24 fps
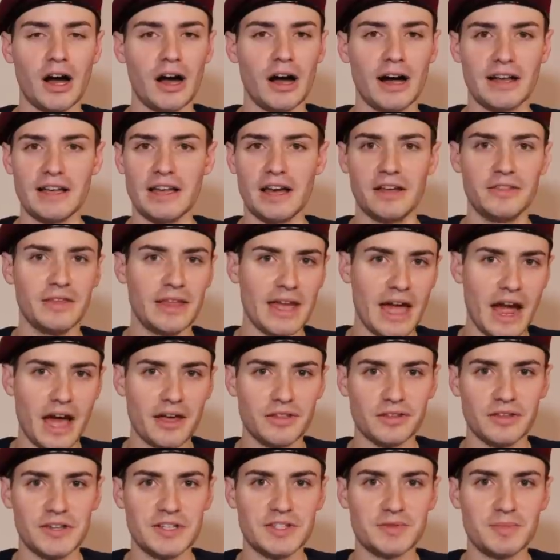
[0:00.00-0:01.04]
Uh, again, the
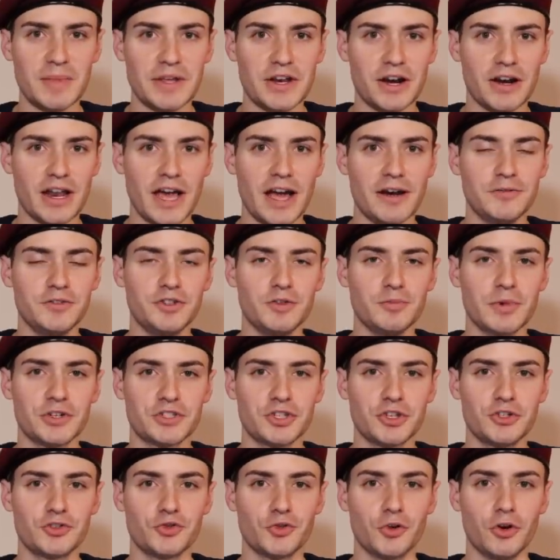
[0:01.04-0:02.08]
athletes may not have too
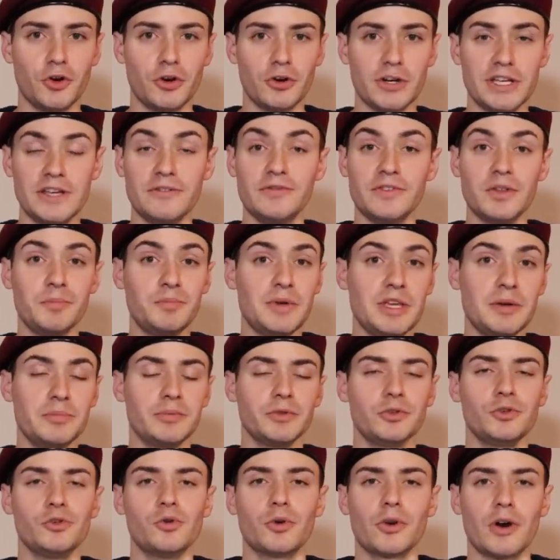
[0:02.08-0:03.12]
much control. Even the
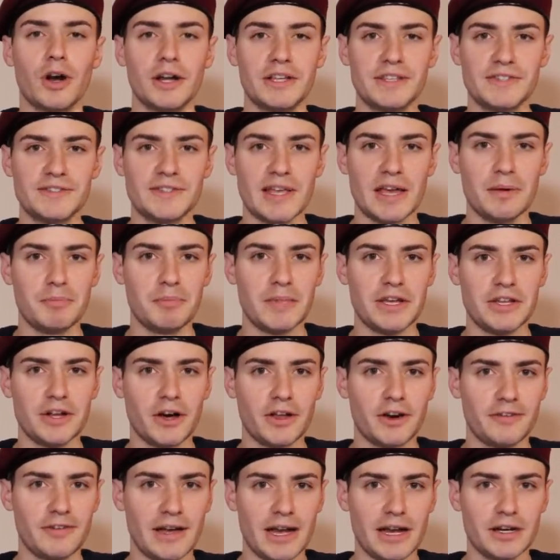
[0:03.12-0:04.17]
people who are on set may
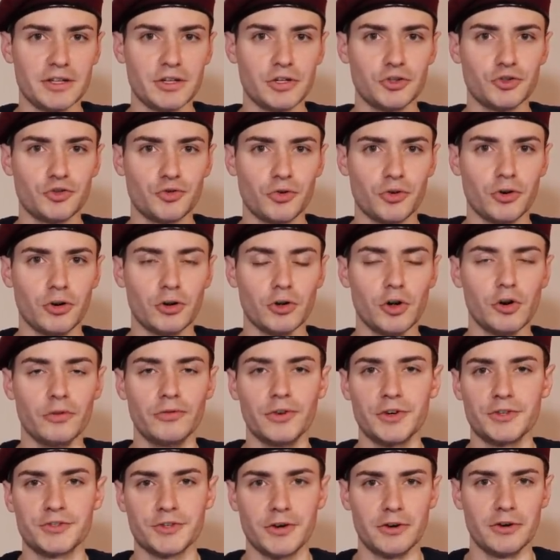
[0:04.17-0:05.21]
not have had control
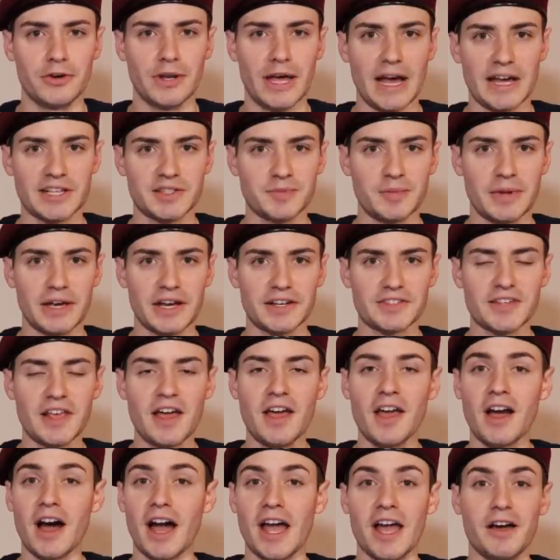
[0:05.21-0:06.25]
over certain aspects.
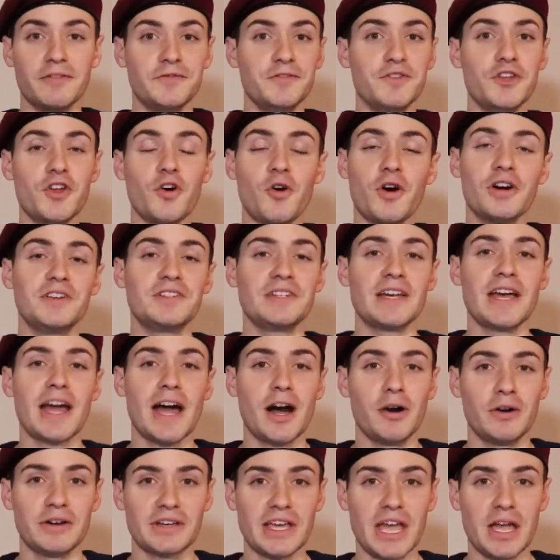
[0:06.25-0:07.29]
I have no idea
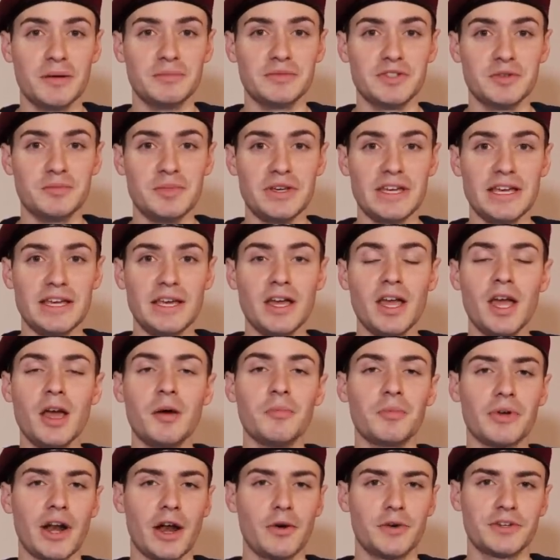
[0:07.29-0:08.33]
how it came to be,
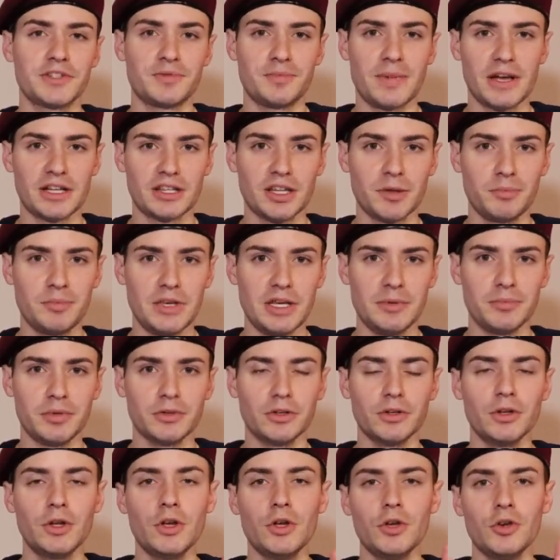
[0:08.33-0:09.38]
but I respect the
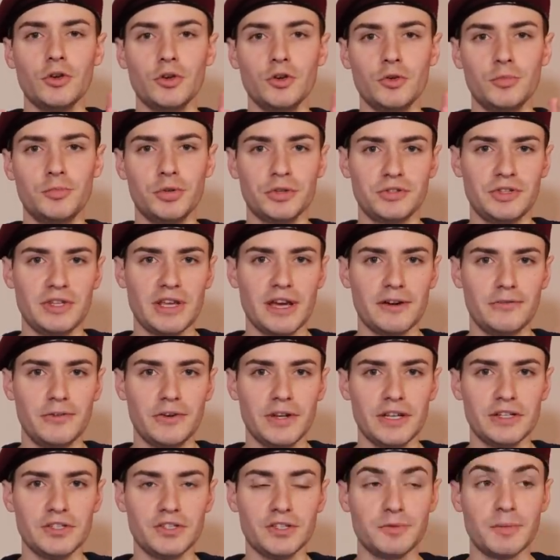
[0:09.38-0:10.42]
people who put the
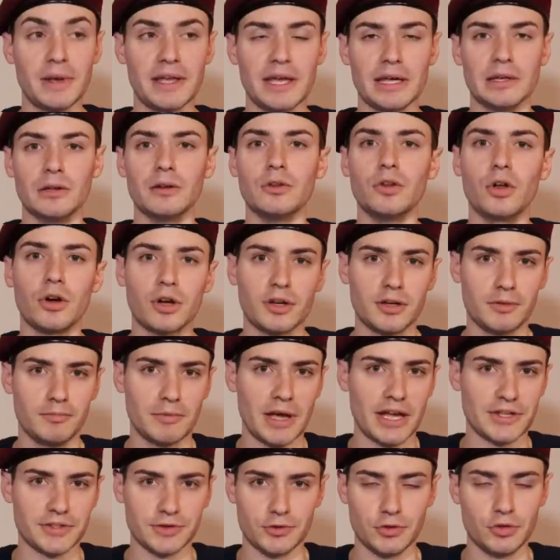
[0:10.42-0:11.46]
effort in to make it look
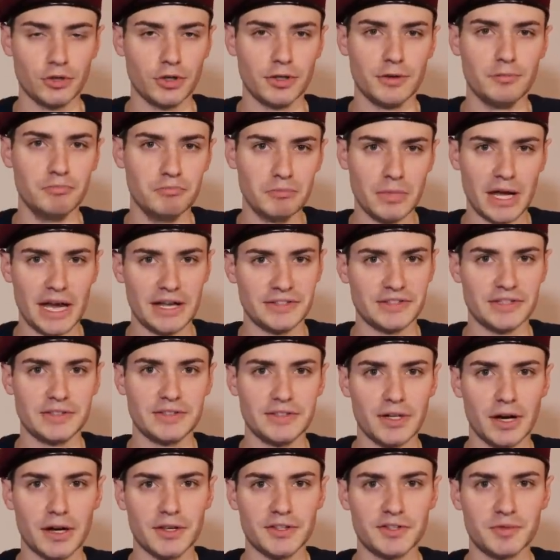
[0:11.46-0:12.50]
as good as
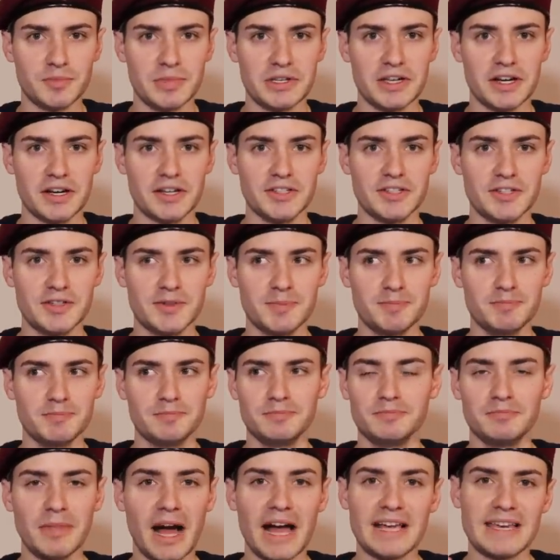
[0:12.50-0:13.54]
it does because
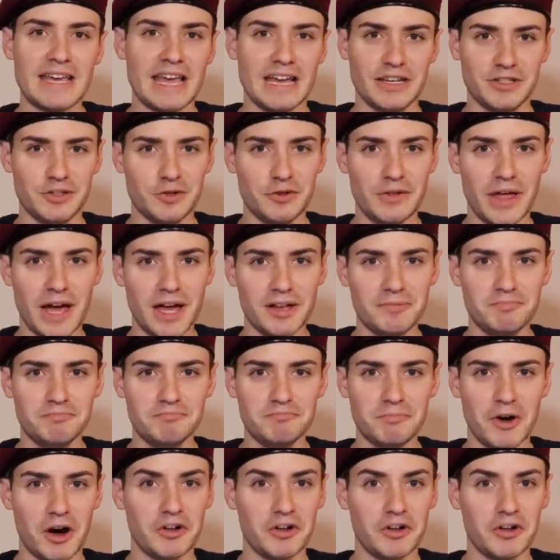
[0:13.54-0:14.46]
I can't do that.